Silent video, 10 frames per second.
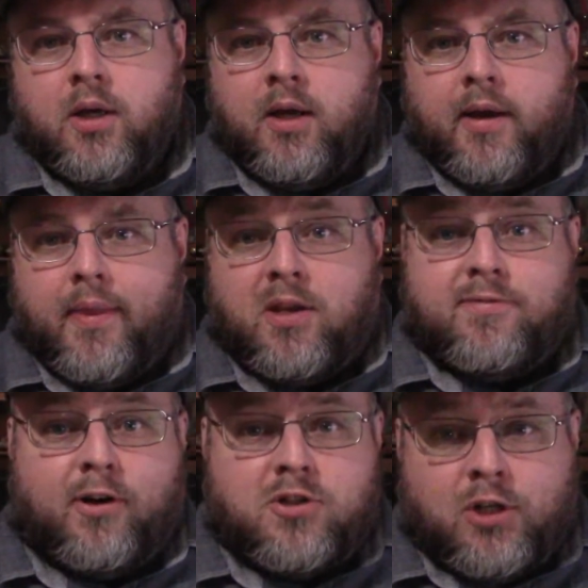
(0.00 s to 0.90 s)

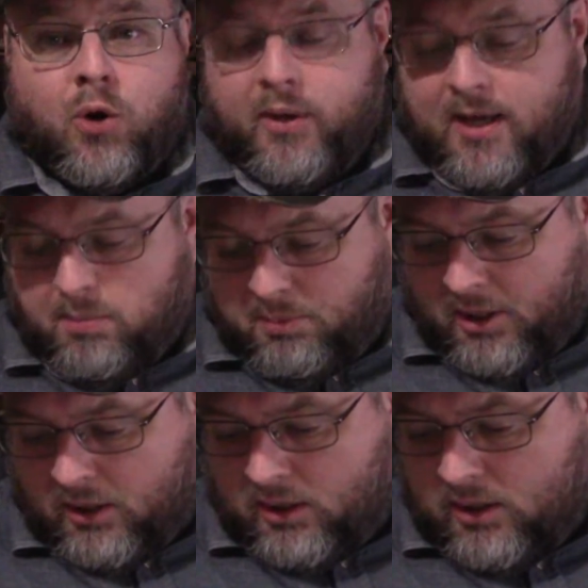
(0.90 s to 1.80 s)
As far as towing
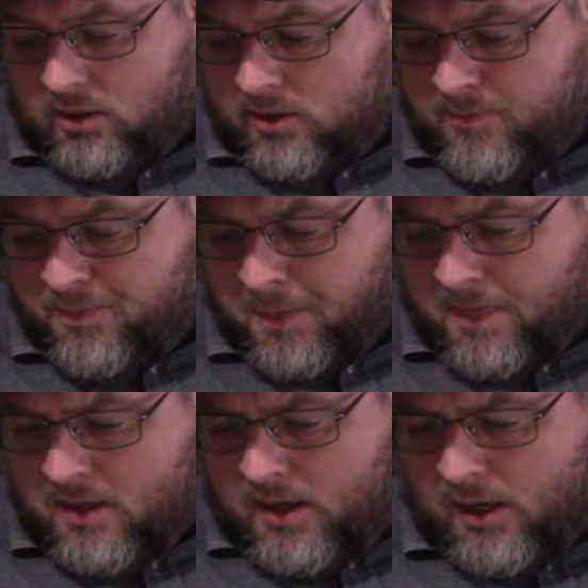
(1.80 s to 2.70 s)
capability,
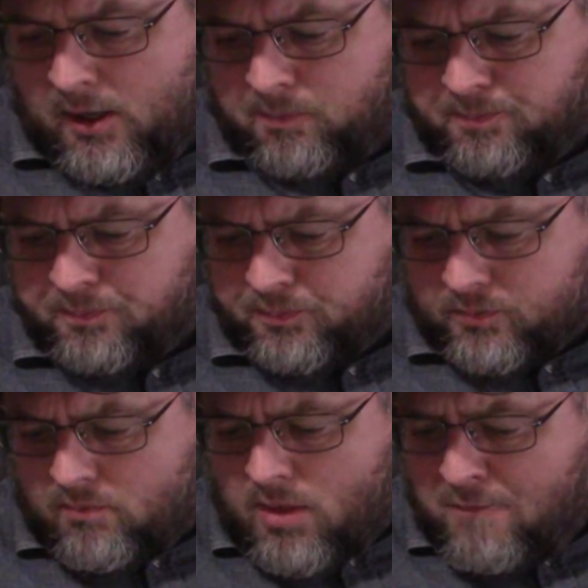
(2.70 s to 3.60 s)

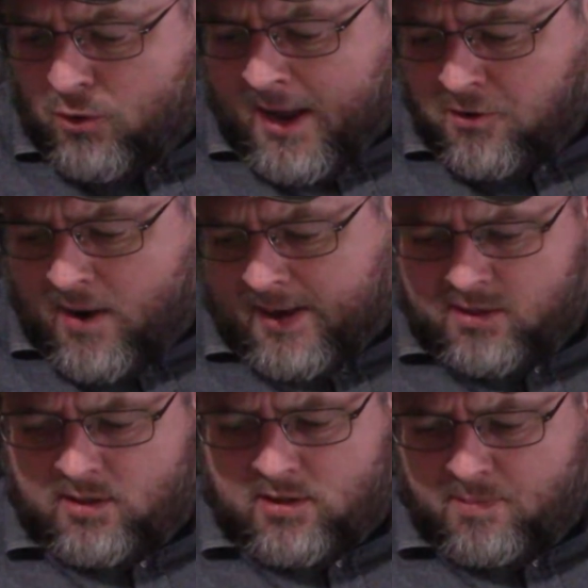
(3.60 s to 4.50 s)
for Kettenkrad,
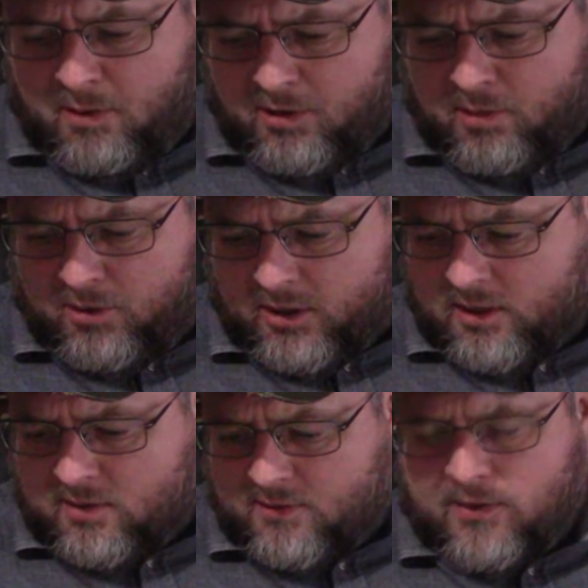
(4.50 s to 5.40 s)
the Spielberger book,
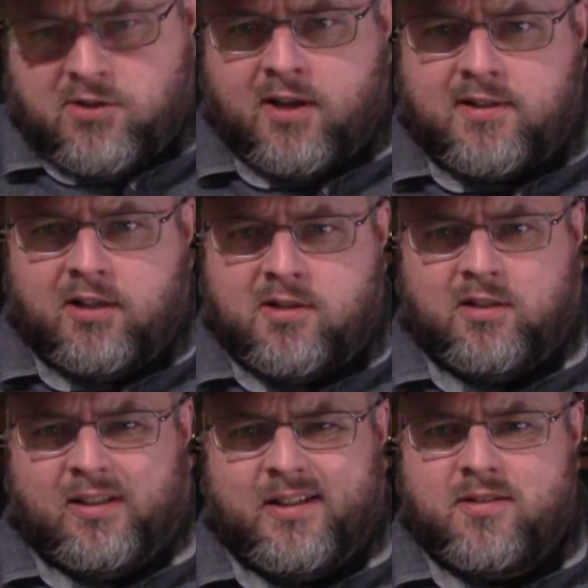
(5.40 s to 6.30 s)
as far as I can tell,
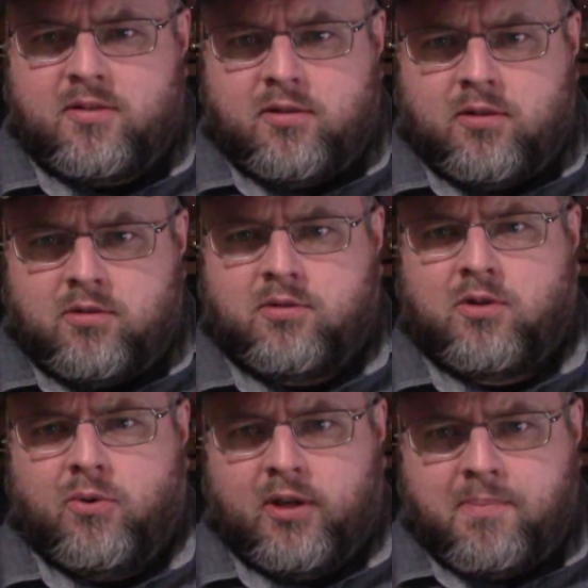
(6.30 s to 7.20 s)
doesn't list a
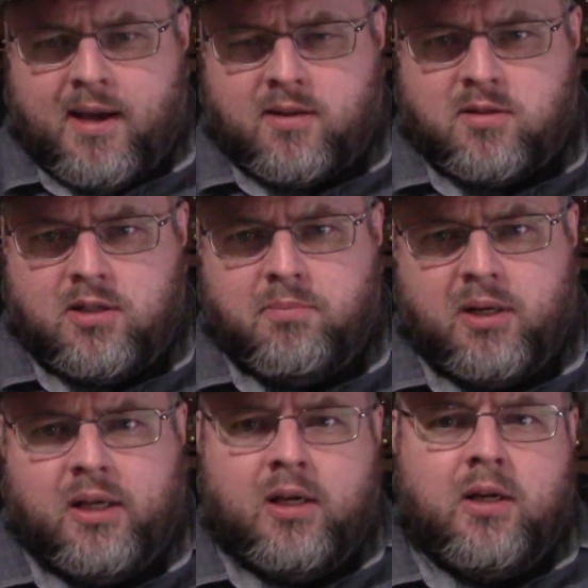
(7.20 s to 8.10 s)
towing capacity,
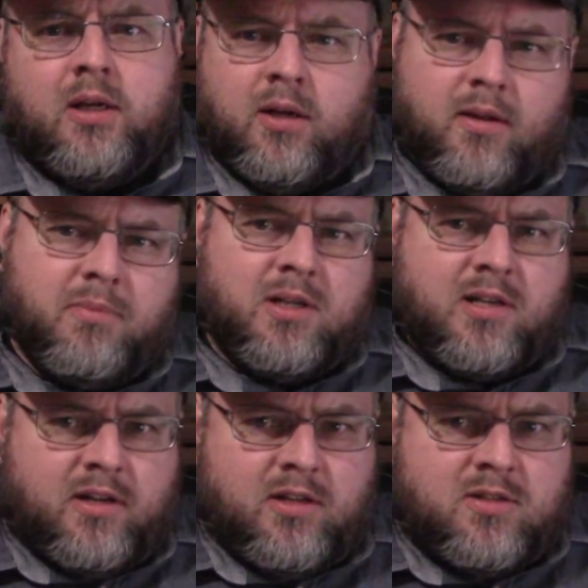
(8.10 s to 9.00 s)
but in the
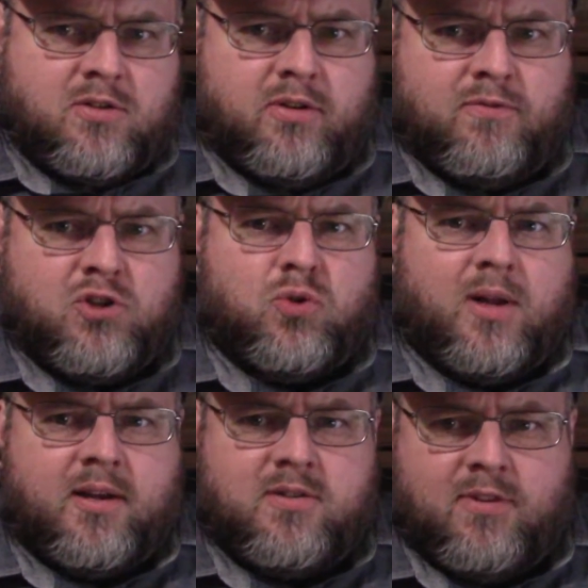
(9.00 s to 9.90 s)
Military History
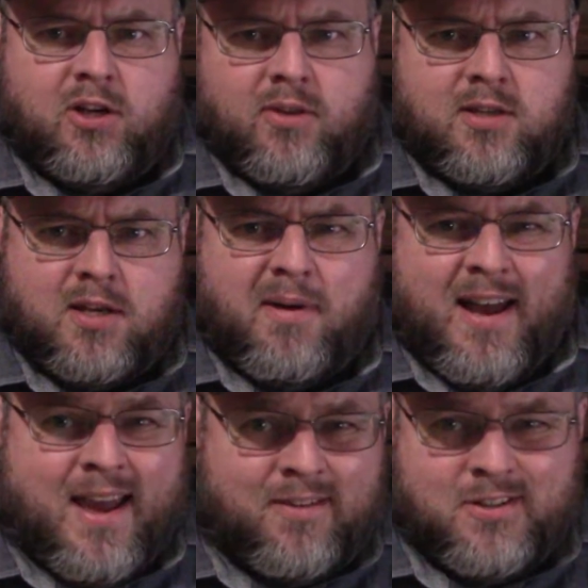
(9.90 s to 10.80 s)
Visualized video, they said
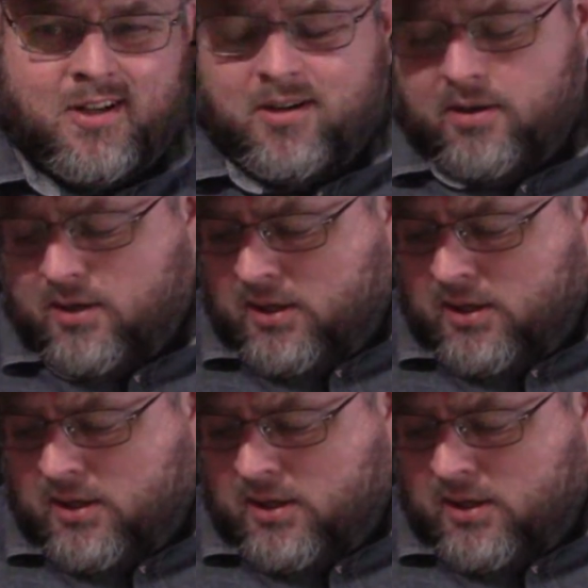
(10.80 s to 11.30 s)
about half ton.